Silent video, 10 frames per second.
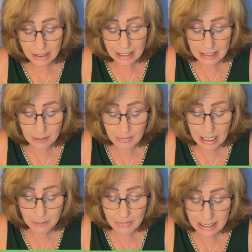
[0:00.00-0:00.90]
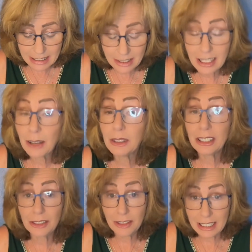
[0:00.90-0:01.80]
just send me a message and I will
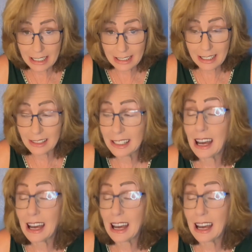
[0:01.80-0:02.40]
get you the details.